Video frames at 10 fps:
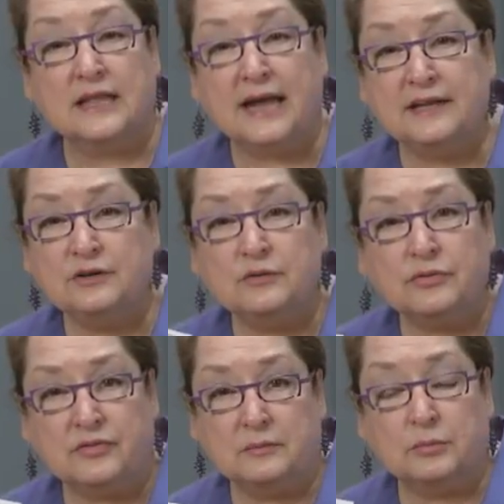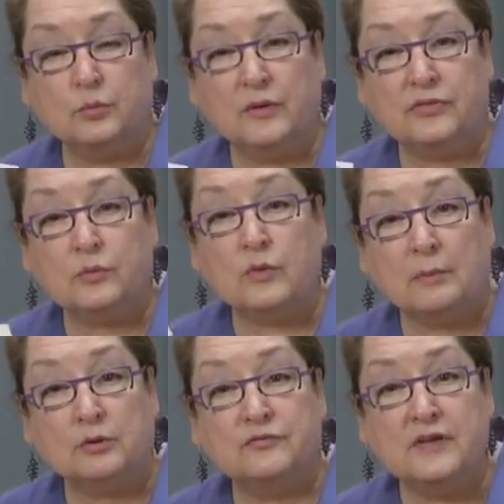lining your thimble with a
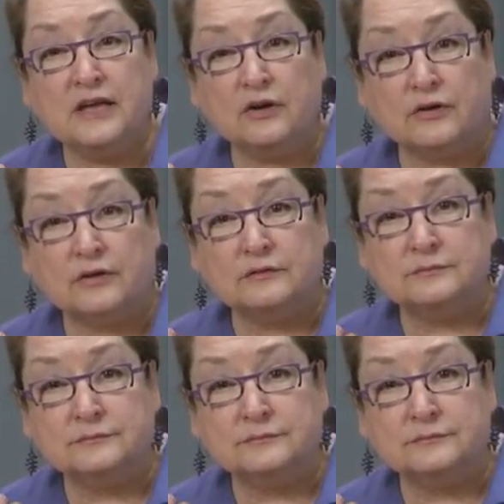rubber finger.